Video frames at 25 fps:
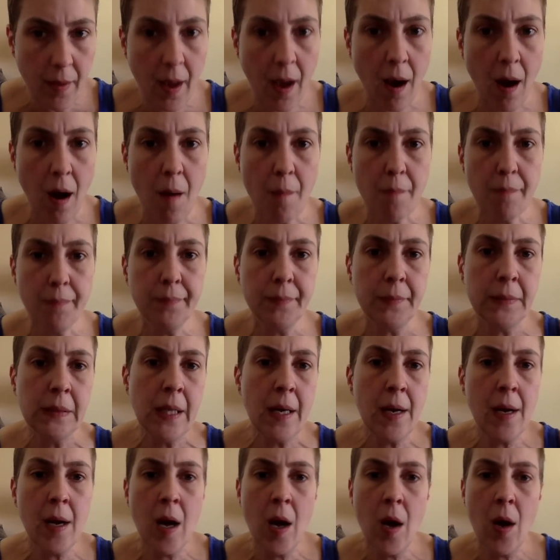
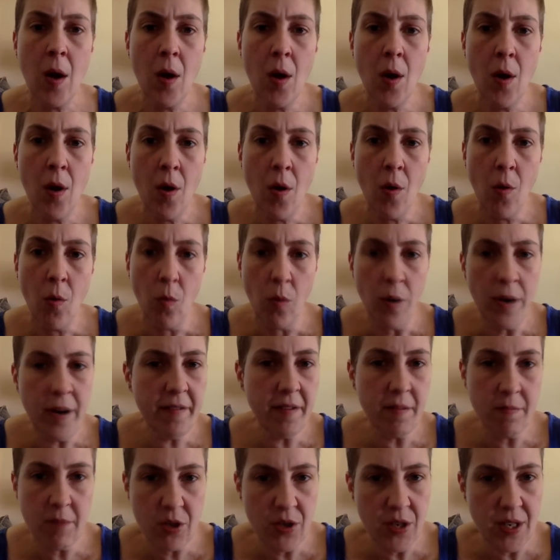One of
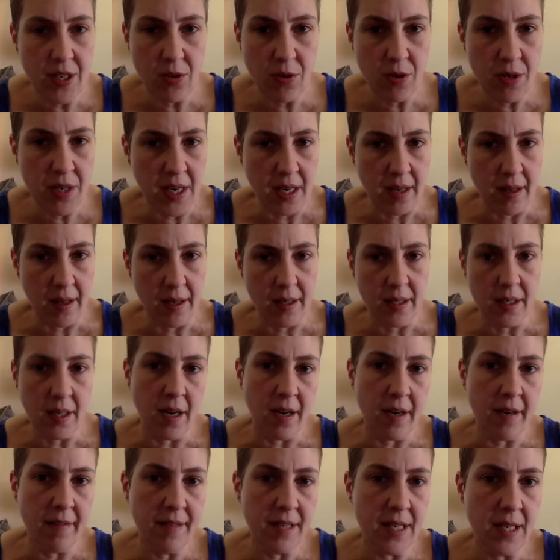the most interesting things
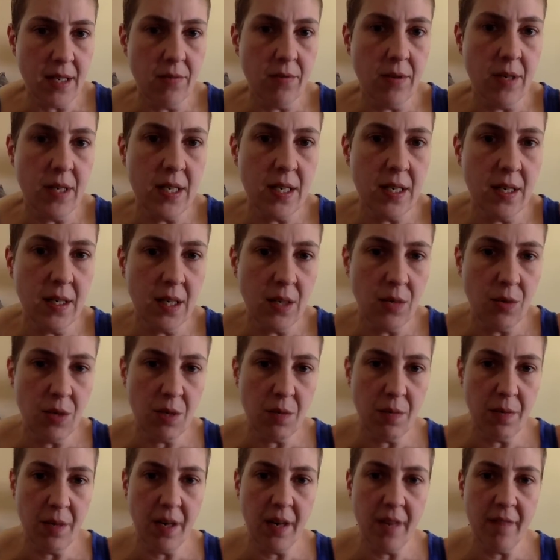I've seen recently was
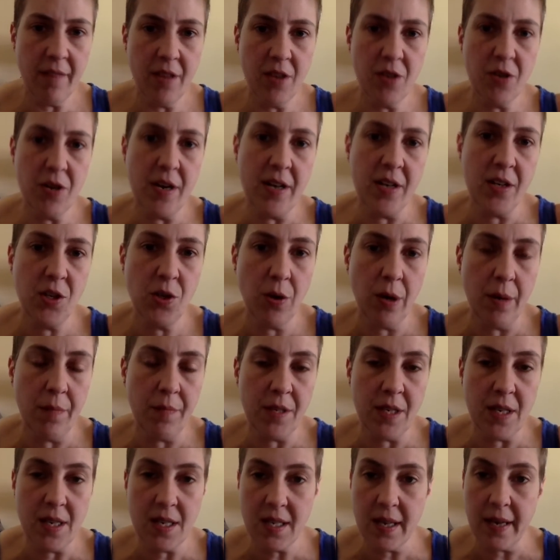a bit of the
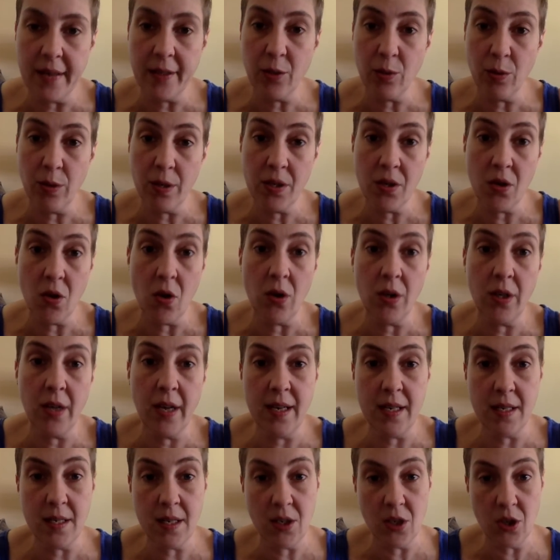transcript in a sexual assault
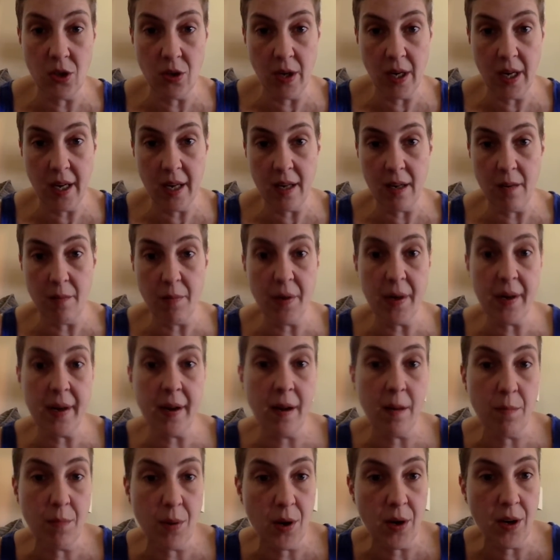case adjudicated by
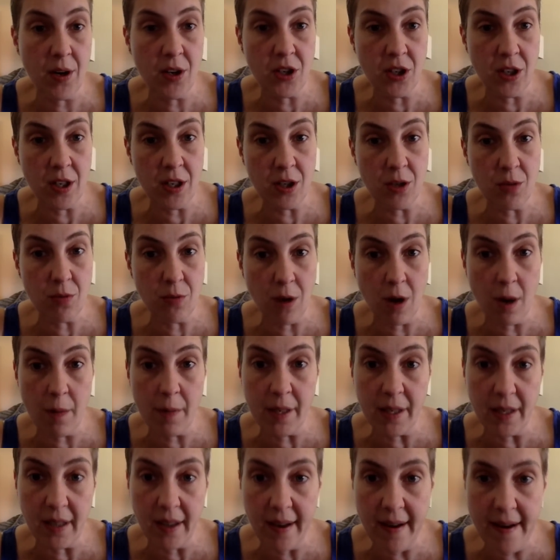Alberta Judge
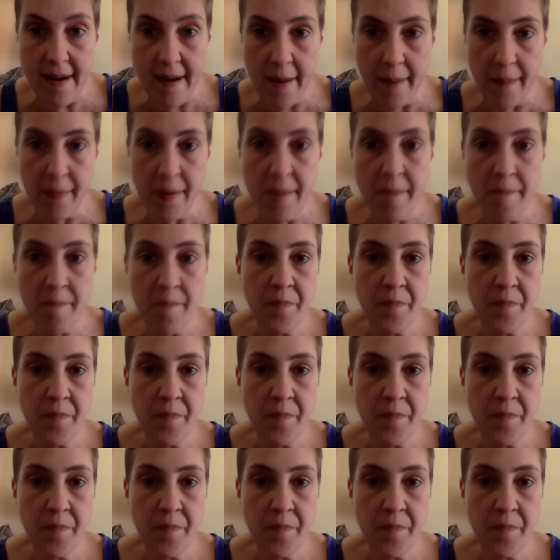Robin Camp.